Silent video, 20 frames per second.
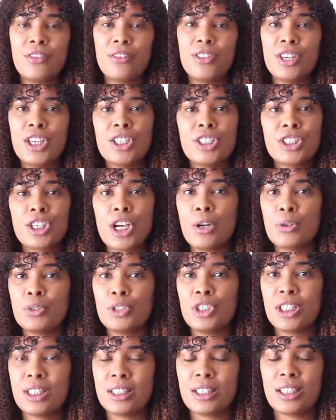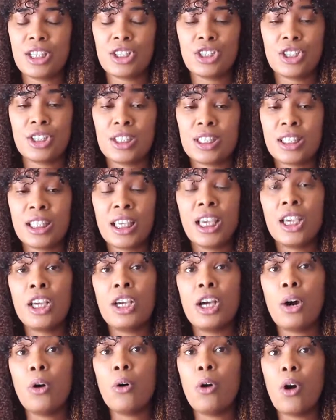These coaching sessions can
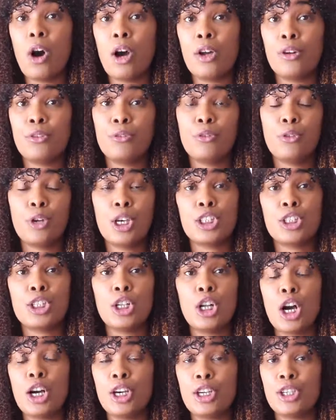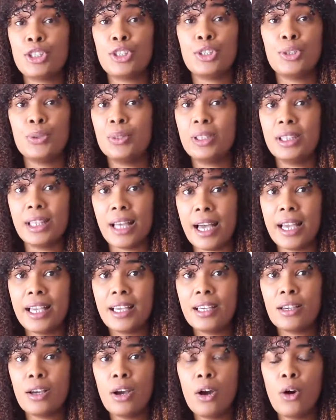go on for as long as you
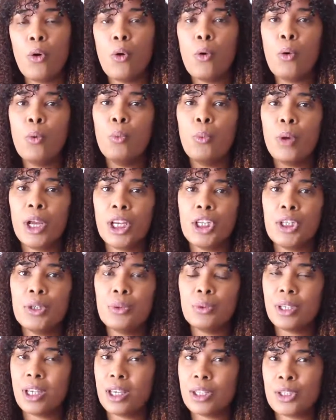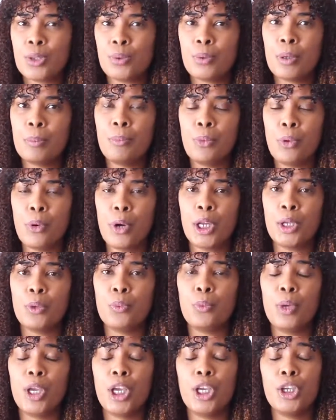like, or when you get to a point
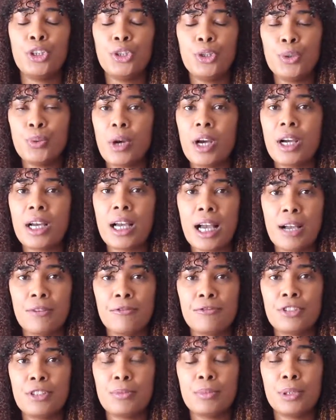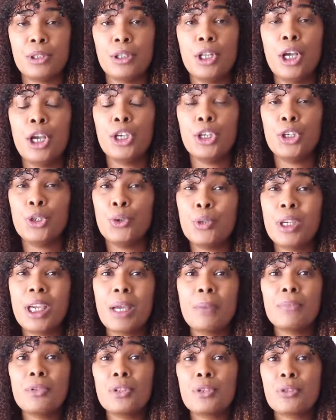where you are comfortable, you
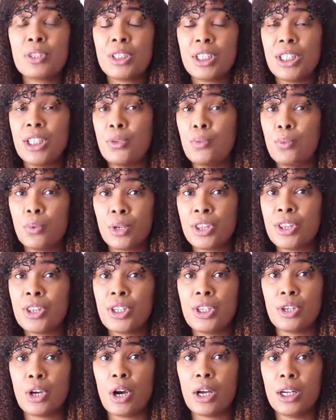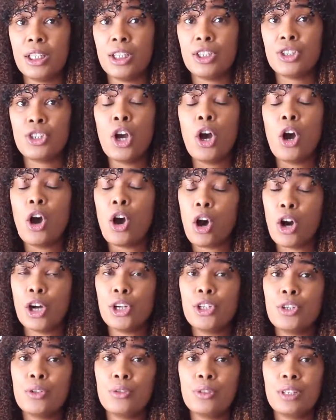can proceed with the knowledge
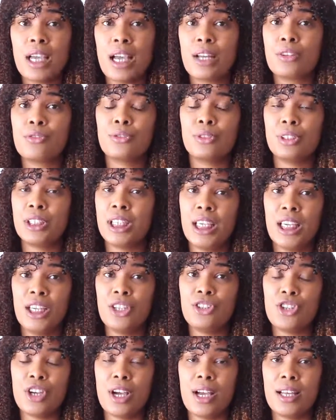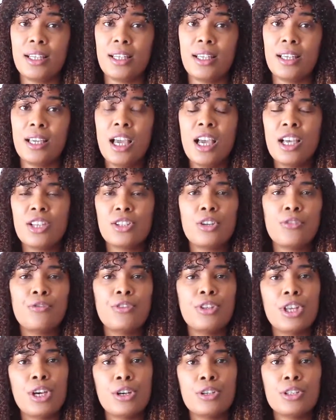on your natural hair journey. So
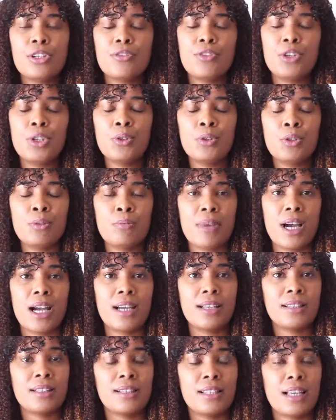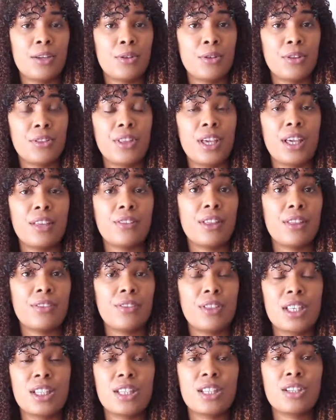for those of you who might say you think
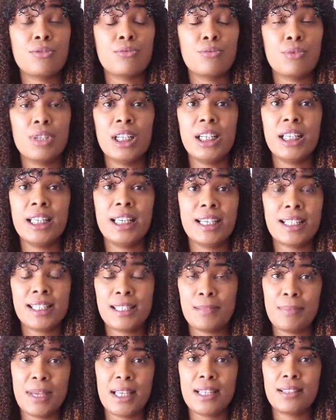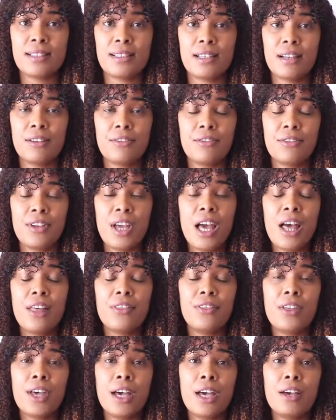that this is really expensive,
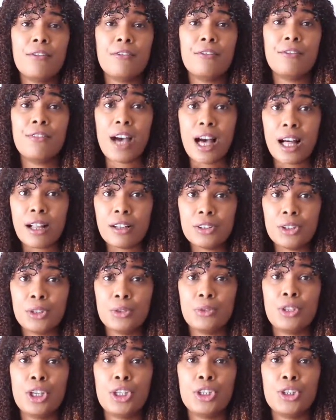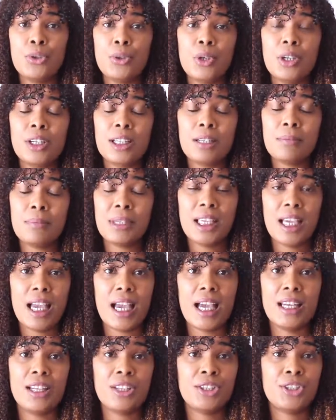the value that you are going to be
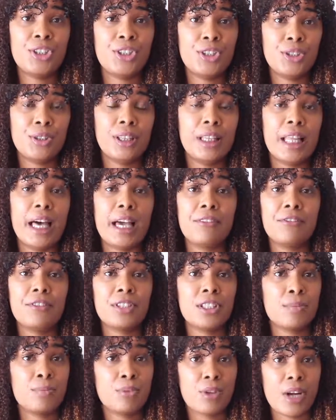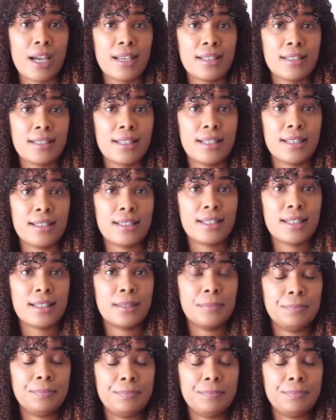adding to your life is priceless.